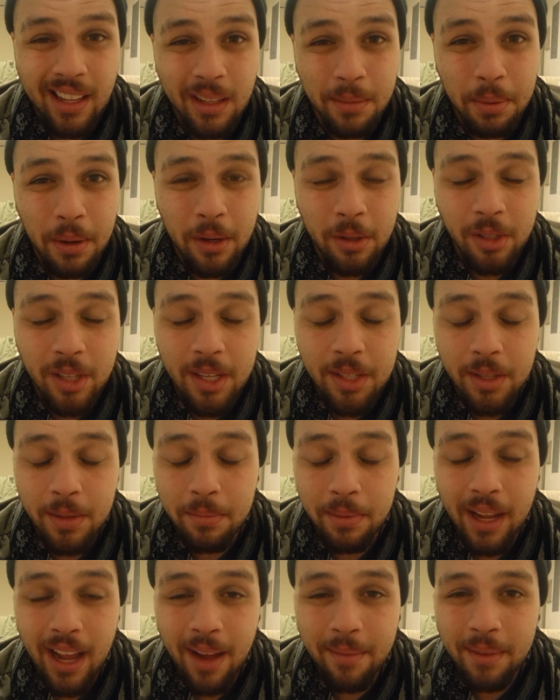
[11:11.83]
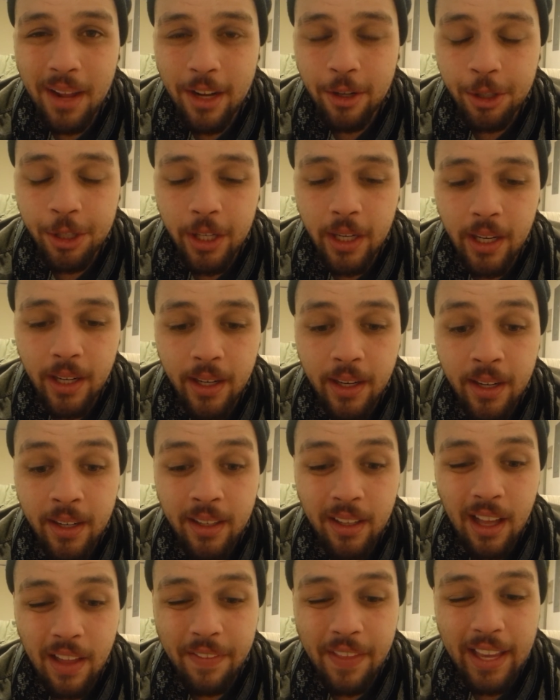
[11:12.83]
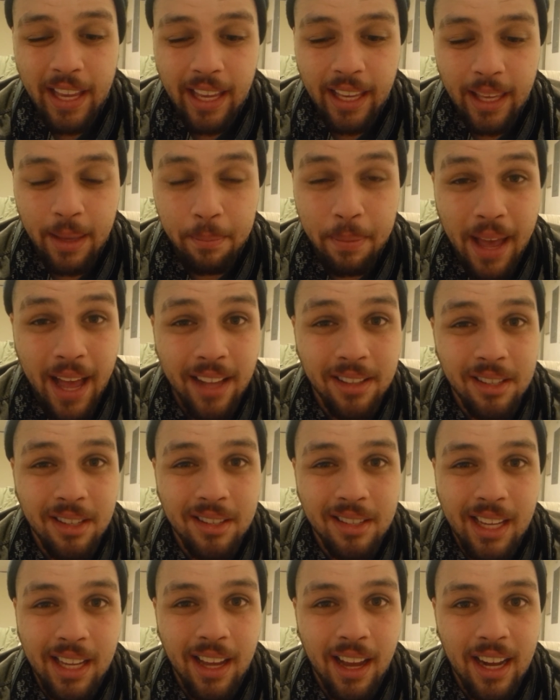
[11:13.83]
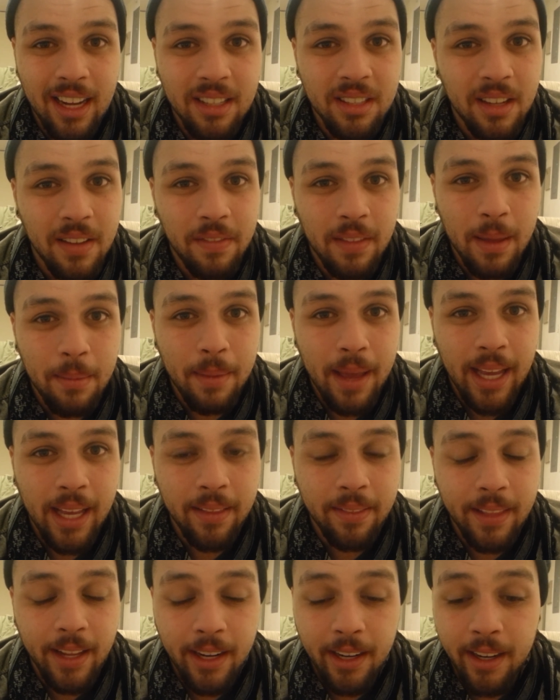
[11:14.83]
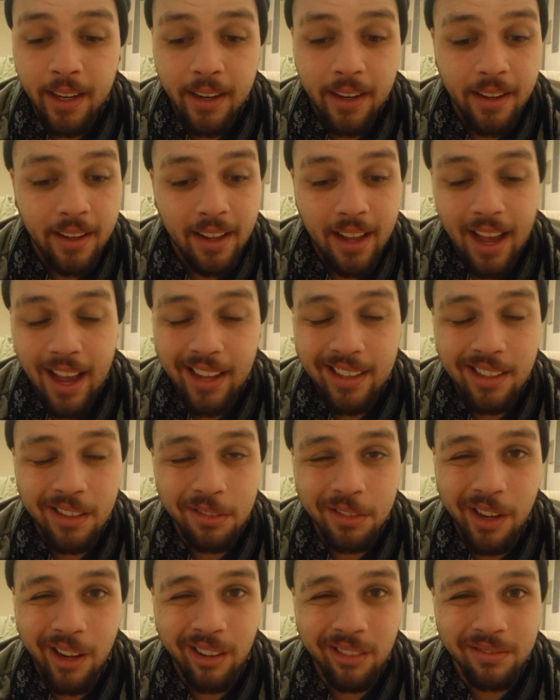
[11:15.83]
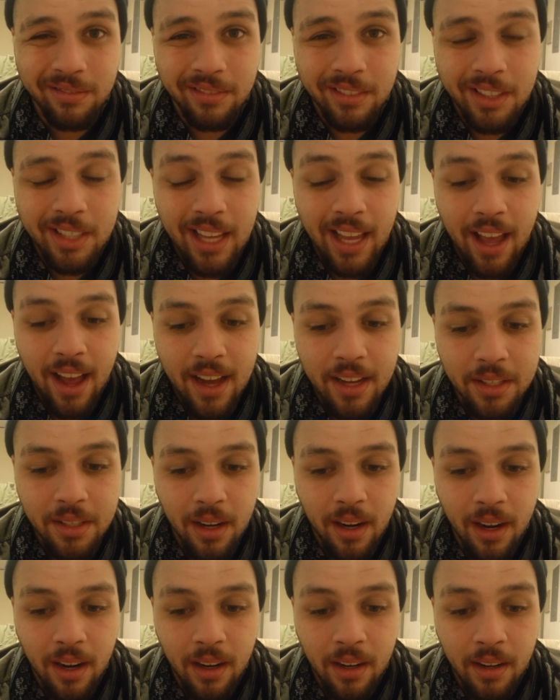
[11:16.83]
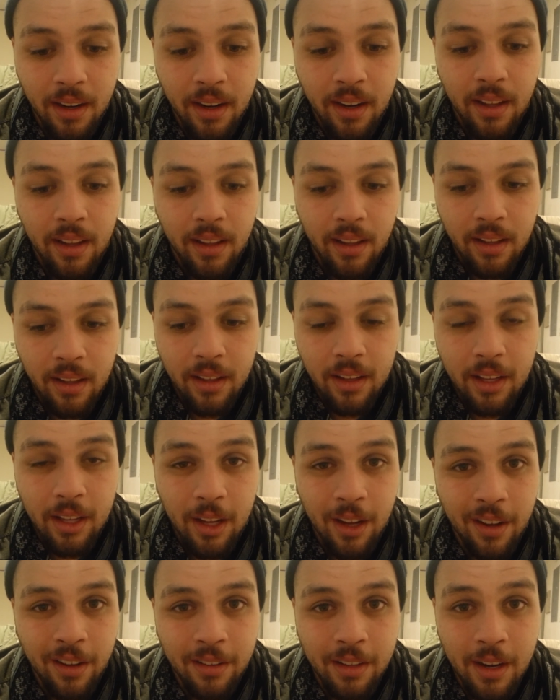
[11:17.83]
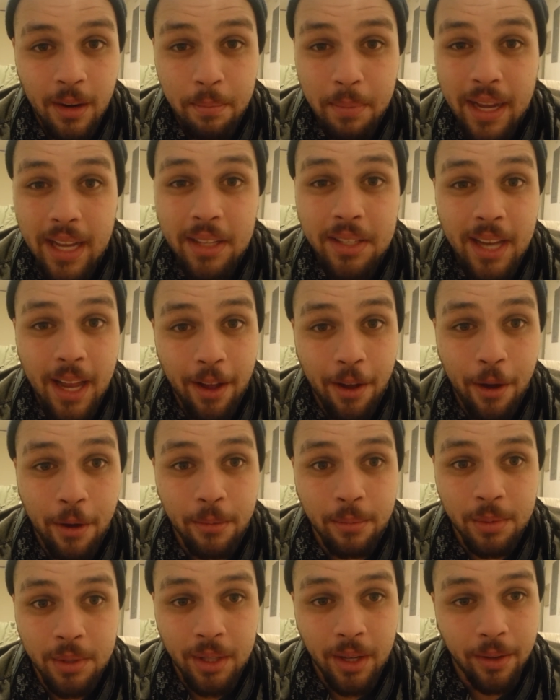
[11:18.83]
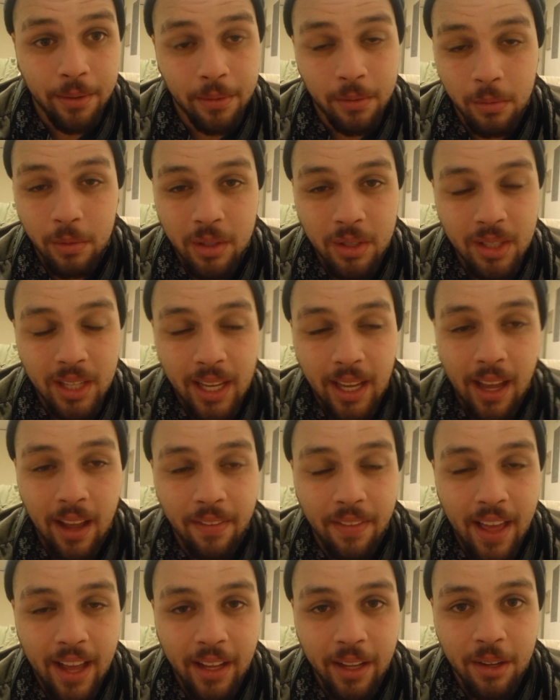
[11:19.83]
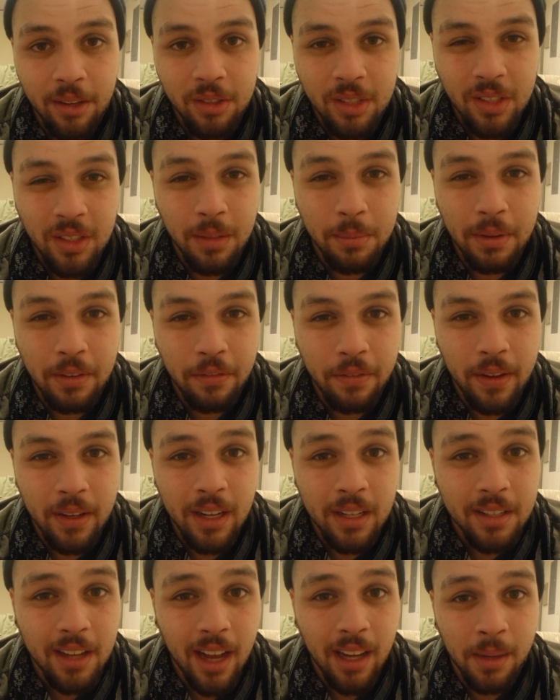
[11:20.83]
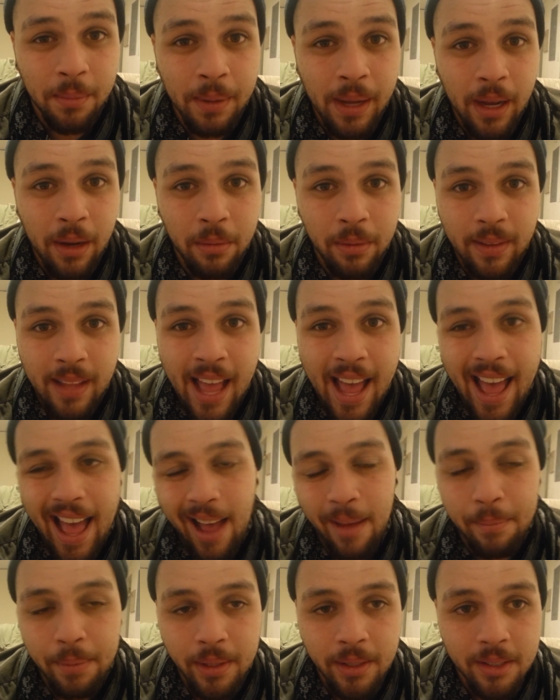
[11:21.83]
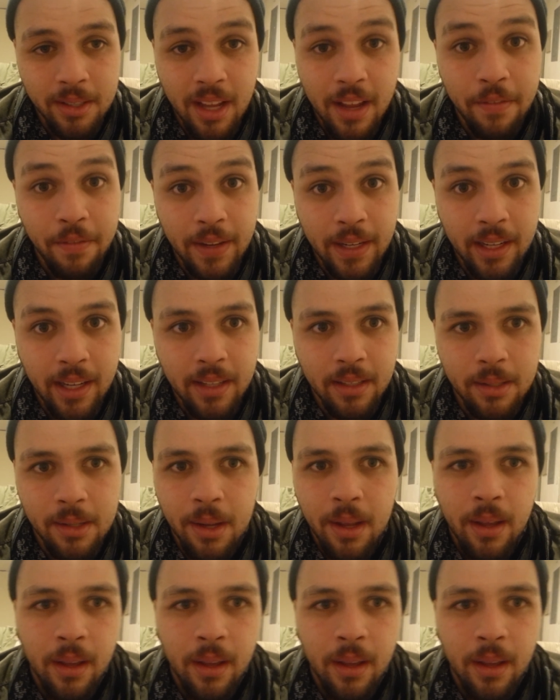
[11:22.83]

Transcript: postseason, but I'm not sure if they can get past the Seahawks if they make it there. I don't know. Seahawks are, they're a beast at home, so we'll see how that goes. It's going to be fun to talk about when that happens, if it does.